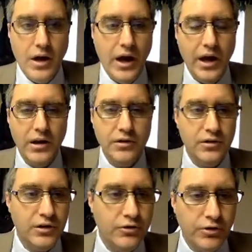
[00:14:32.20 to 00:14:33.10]
And
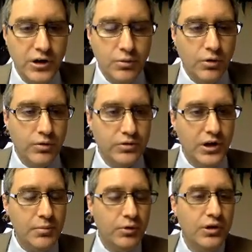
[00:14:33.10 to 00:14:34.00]
the tree will
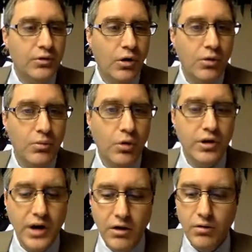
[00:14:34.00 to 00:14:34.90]
typically grow more
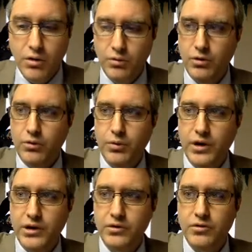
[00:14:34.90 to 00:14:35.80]
narrow
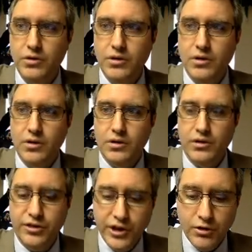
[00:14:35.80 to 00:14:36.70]
rings,
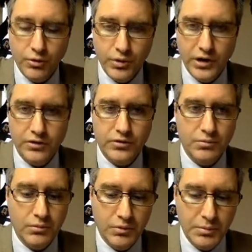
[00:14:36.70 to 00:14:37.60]
thinner rings
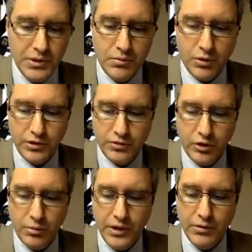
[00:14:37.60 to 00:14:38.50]
would be more the
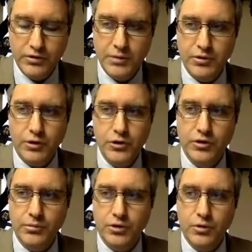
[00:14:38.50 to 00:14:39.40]
term they would typically use,
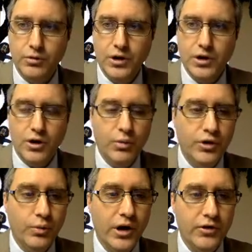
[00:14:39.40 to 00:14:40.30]
I'm told, when
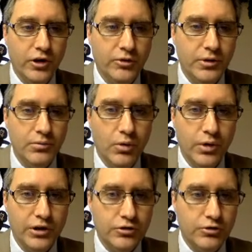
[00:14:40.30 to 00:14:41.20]
the weather has been more
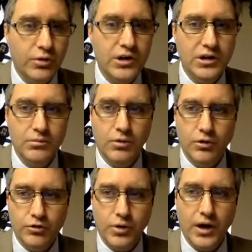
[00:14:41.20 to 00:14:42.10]
extreme
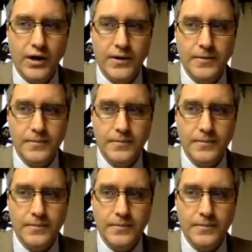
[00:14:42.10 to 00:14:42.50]
or dry.